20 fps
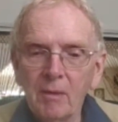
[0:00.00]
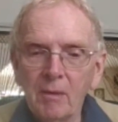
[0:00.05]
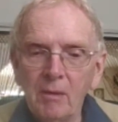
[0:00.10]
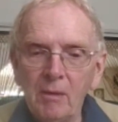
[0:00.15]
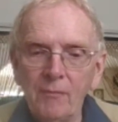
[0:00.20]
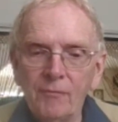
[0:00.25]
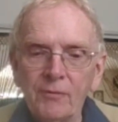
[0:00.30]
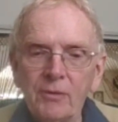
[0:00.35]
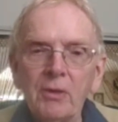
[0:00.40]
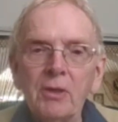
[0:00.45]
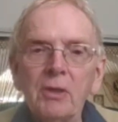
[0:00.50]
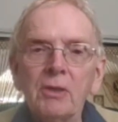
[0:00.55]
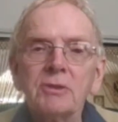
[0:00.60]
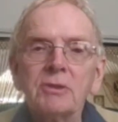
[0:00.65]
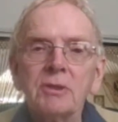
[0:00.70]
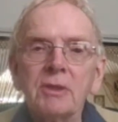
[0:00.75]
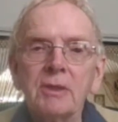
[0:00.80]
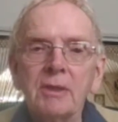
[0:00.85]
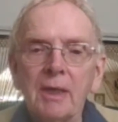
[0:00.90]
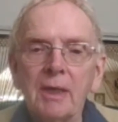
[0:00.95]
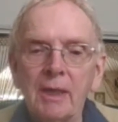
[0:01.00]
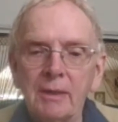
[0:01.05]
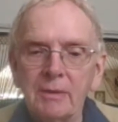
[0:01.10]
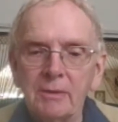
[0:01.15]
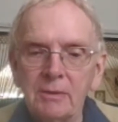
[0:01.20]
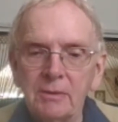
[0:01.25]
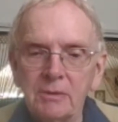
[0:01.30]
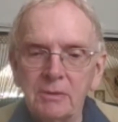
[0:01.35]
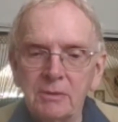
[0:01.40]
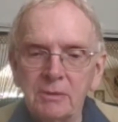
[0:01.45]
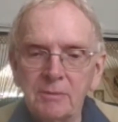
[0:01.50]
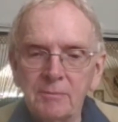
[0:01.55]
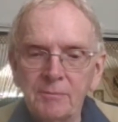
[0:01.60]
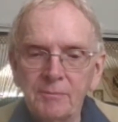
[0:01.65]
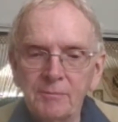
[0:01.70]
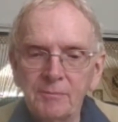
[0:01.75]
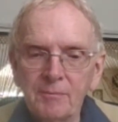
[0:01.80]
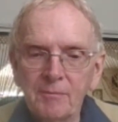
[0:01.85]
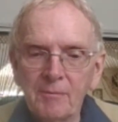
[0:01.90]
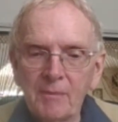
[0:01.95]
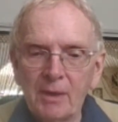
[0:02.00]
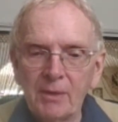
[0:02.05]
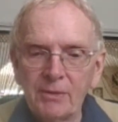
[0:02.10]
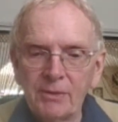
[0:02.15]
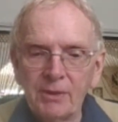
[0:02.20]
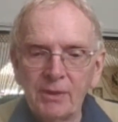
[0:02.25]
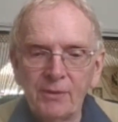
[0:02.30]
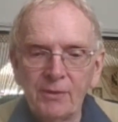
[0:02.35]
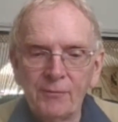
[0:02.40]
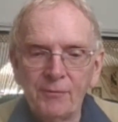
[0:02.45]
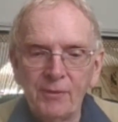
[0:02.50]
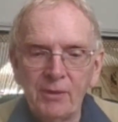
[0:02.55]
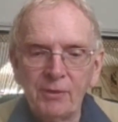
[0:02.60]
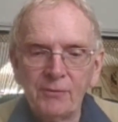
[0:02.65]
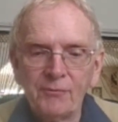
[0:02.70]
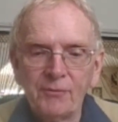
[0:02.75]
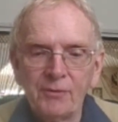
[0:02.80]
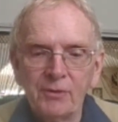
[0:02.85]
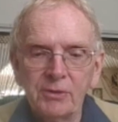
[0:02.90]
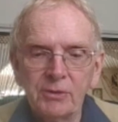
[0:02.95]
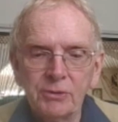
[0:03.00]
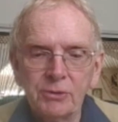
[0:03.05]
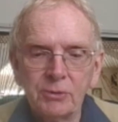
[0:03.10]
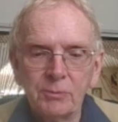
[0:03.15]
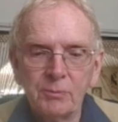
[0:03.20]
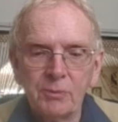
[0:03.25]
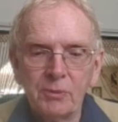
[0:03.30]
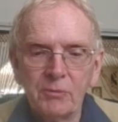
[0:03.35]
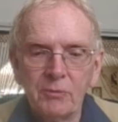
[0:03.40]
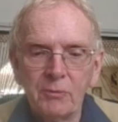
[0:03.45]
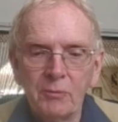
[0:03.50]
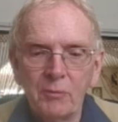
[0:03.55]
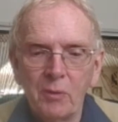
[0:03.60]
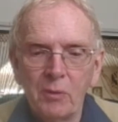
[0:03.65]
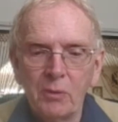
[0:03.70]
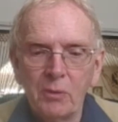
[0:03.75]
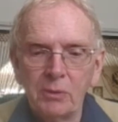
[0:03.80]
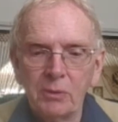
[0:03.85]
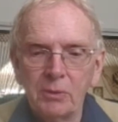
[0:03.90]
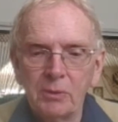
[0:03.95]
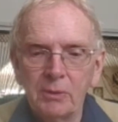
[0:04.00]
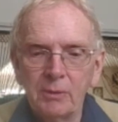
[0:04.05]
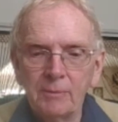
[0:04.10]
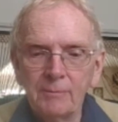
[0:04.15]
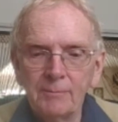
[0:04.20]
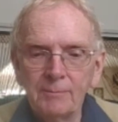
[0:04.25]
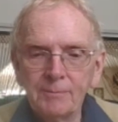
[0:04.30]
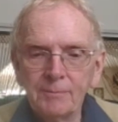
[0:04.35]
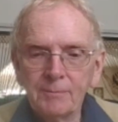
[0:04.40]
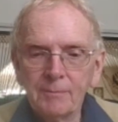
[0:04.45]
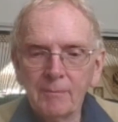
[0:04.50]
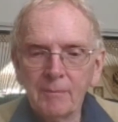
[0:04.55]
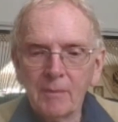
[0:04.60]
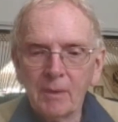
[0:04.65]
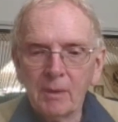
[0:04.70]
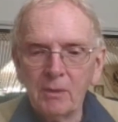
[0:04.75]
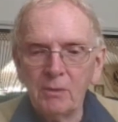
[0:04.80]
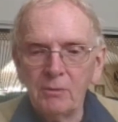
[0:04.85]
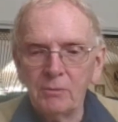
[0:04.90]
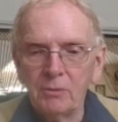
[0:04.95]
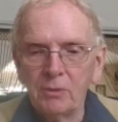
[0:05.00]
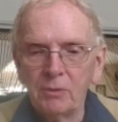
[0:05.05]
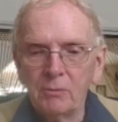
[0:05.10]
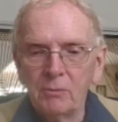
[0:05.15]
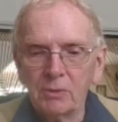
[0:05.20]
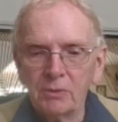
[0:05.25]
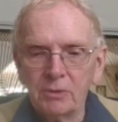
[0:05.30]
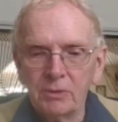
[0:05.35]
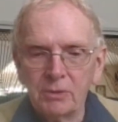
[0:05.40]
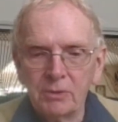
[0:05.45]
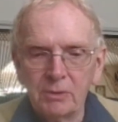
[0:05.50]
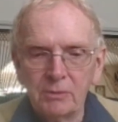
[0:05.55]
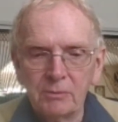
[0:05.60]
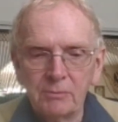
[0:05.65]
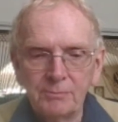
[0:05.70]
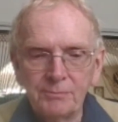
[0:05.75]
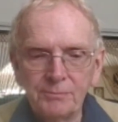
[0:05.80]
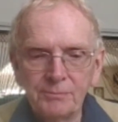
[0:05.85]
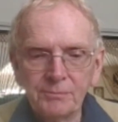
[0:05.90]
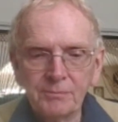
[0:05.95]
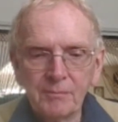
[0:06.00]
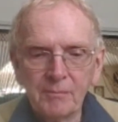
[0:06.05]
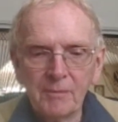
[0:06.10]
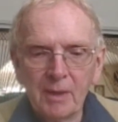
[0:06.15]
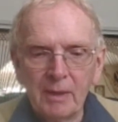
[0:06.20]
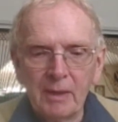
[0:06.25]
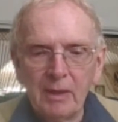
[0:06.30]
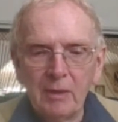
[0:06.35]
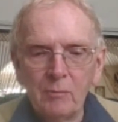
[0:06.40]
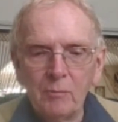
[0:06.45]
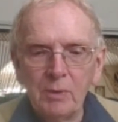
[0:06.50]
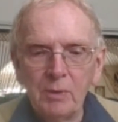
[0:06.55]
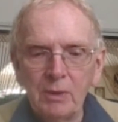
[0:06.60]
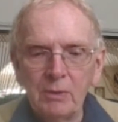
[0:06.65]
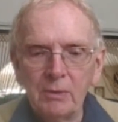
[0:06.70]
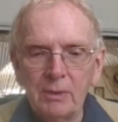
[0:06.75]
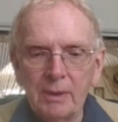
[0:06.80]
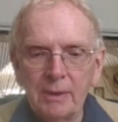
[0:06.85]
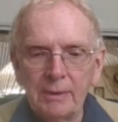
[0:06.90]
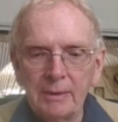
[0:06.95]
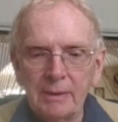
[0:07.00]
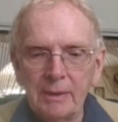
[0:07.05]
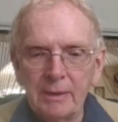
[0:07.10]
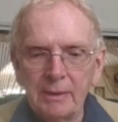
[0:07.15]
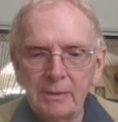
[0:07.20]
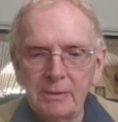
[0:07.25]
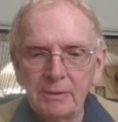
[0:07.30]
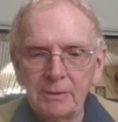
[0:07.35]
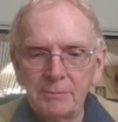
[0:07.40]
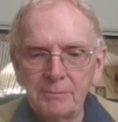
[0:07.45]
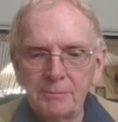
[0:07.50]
"Of course," said Agnes. "I think faithfulness should be rewarded. You know what to do. Let Willow handle it.